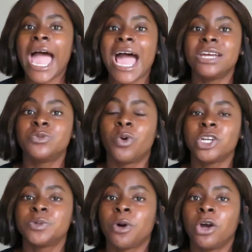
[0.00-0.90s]
and
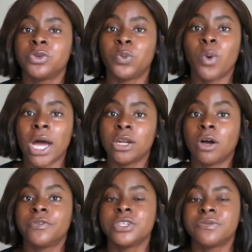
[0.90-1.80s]
watch part 1
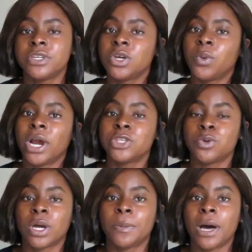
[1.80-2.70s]
of this video where I
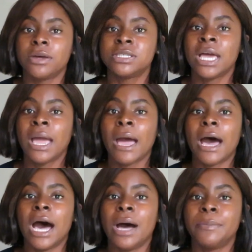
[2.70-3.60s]
talk about
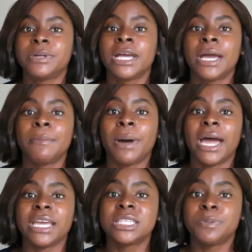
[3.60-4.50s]

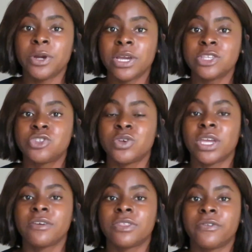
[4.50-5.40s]
my experience
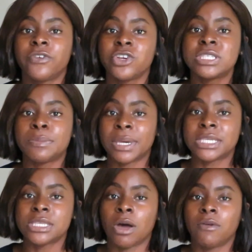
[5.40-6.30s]
during the first
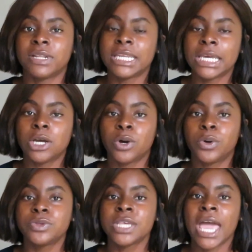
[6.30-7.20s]
semester of
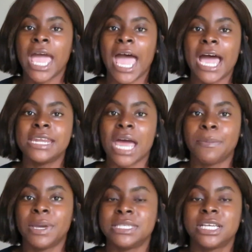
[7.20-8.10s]
clinicals, and I
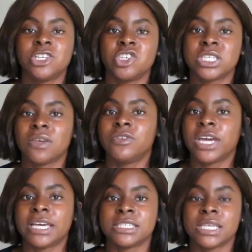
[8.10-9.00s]
basically just give you
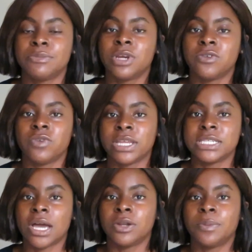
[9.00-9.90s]
guys a summary and
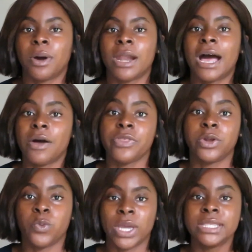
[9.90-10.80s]
rundown about how
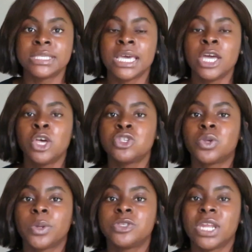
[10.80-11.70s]
that went.
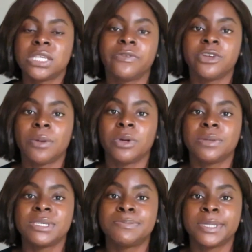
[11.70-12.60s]
So in today's video I'm going
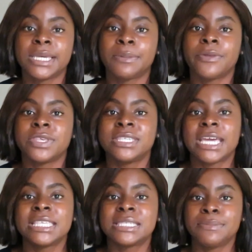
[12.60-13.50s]
to be speaking about the
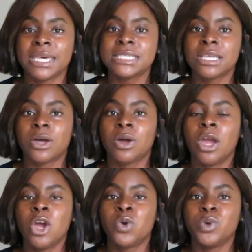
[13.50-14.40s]
second semester,
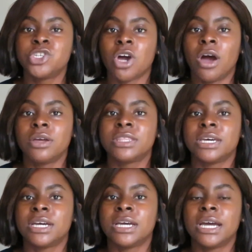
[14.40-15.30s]
which are
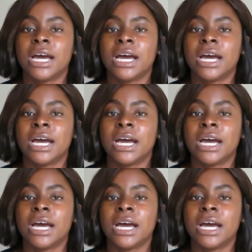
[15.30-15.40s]
the